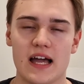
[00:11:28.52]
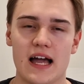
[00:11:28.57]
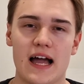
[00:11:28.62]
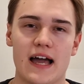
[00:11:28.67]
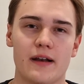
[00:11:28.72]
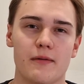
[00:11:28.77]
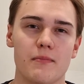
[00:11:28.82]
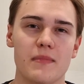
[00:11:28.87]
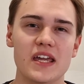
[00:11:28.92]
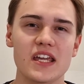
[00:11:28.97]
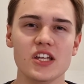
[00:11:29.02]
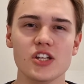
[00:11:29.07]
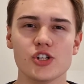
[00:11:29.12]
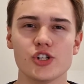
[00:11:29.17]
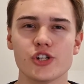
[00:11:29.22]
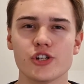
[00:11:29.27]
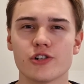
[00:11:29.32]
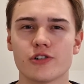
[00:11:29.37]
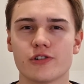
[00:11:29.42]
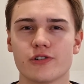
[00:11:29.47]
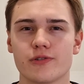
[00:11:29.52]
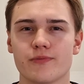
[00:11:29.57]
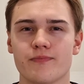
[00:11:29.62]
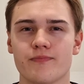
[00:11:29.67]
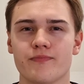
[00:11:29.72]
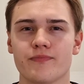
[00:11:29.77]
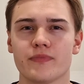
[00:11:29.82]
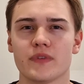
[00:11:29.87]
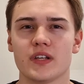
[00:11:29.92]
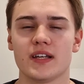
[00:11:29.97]
And make sure
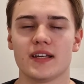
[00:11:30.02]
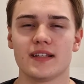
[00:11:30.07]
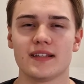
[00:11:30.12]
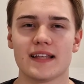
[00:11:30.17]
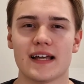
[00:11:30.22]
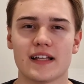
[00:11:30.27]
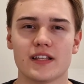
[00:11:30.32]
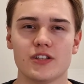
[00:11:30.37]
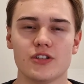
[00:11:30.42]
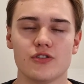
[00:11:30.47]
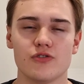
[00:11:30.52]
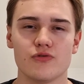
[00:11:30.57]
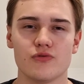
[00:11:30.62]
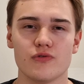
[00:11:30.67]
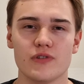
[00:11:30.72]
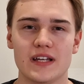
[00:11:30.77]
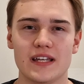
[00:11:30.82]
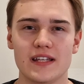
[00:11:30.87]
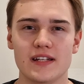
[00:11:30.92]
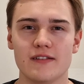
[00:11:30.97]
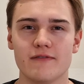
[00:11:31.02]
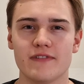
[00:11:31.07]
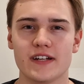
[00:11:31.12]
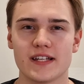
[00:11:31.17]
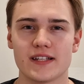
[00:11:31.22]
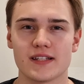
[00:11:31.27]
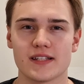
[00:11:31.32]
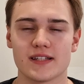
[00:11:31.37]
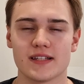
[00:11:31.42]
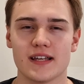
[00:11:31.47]
that you
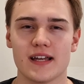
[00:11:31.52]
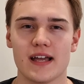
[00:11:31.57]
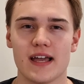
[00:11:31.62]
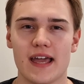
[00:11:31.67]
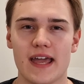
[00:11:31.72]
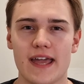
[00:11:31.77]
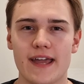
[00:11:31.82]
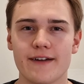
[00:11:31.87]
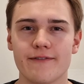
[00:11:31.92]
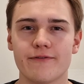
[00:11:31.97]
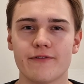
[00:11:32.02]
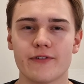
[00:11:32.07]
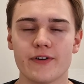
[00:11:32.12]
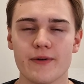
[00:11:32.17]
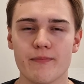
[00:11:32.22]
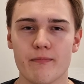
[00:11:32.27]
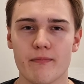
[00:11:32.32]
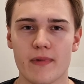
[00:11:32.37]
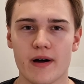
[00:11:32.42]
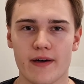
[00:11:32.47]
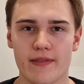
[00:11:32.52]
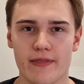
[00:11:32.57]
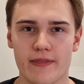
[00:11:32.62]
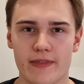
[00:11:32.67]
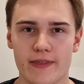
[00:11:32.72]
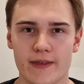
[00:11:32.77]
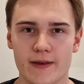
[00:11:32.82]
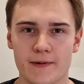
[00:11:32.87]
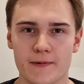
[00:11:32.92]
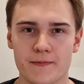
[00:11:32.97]
invest every month,
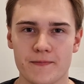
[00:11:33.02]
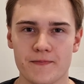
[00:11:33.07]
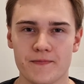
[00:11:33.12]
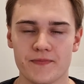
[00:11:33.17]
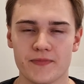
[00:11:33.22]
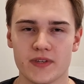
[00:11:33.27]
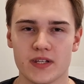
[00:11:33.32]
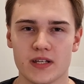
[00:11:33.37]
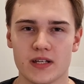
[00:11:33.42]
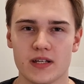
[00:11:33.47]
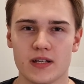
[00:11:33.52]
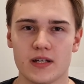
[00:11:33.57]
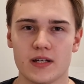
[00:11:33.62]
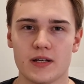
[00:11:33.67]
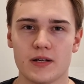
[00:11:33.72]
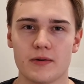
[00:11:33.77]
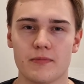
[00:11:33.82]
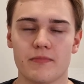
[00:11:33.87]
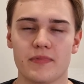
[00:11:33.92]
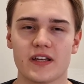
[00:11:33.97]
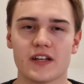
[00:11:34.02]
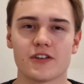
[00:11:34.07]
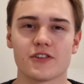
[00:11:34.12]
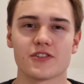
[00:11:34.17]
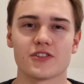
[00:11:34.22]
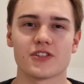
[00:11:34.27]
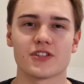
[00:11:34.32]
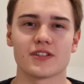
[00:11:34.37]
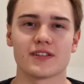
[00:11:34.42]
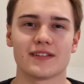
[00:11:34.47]

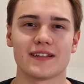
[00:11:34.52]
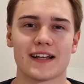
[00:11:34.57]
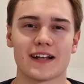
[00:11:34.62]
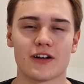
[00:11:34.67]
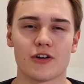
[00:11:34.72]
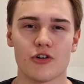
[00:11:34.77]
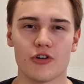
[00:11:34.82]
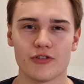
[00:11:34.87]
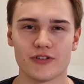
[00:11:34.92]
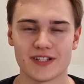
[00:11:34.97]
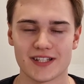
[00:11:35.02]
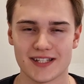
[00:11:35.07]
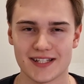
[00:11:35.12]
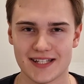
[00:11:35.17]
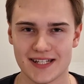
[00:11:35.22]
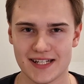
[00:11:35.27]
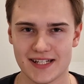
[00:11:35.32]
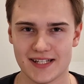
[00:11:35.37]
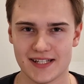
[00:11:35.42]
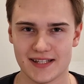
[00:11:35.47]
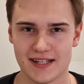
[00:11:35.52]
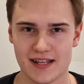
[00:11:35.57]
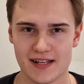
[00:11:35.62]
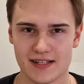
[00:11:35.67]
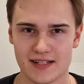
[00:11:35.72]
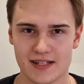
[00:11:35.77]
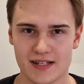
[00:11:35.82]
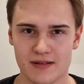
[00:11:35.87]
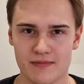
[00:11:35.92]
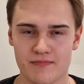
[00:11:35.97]
because the
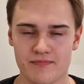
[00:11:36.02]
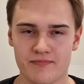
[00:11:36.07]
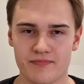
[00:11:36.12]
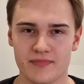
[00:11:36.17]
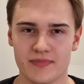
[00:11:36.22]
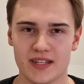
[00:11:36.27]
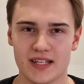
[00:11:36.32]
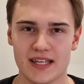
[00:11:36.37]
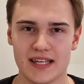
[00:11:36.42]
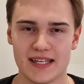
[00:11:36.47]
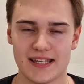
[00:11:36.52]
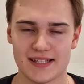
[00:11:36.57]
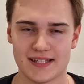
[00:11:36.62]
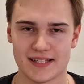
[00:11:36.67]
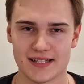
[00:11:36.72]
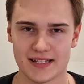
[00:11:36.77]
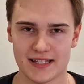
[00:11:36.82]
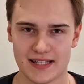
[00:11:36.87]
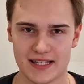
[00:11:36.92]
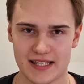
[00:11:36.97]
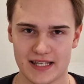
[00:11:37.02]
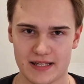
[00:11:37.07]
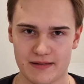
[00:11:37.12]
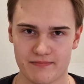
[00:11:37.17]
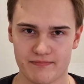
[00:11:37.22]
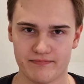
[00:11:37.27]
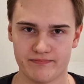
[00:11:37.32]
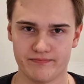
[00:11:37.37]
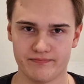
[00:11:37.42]
consistency is key.